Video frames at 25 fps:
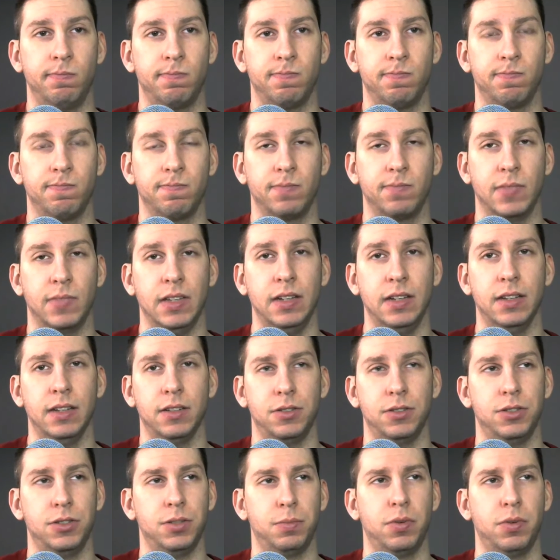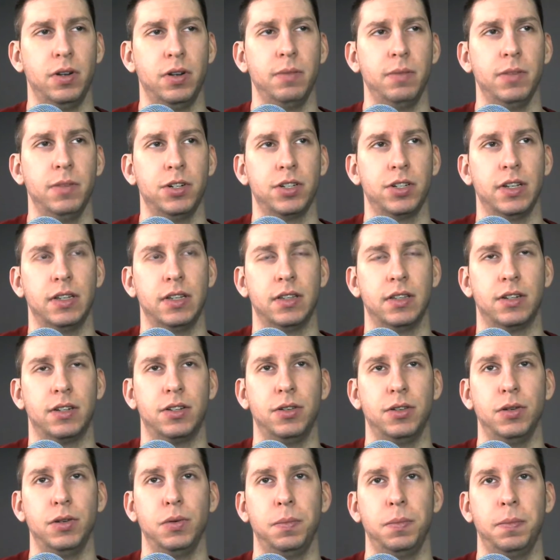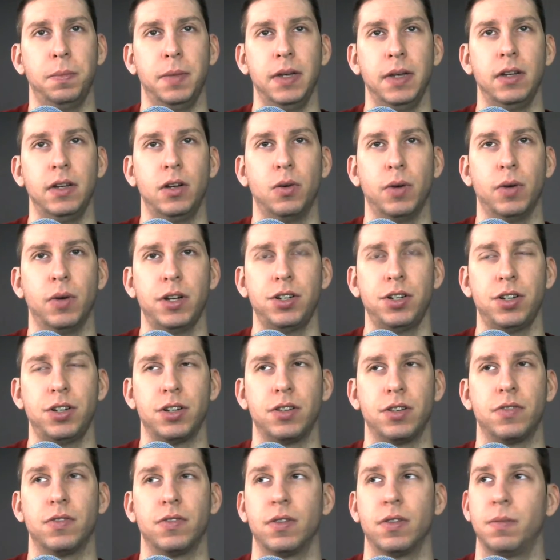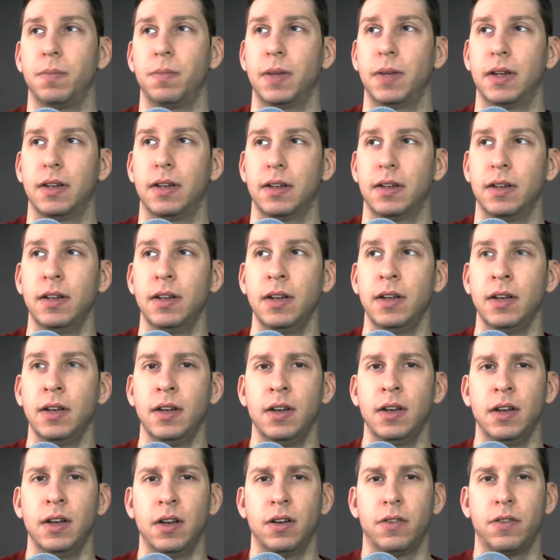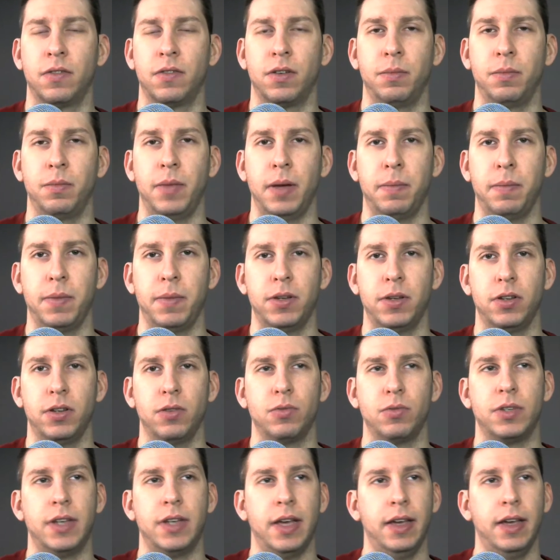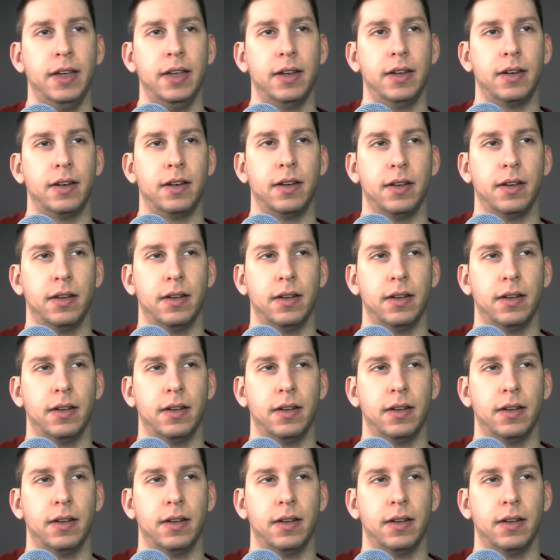those are pretty much like the two big questions from episode 10.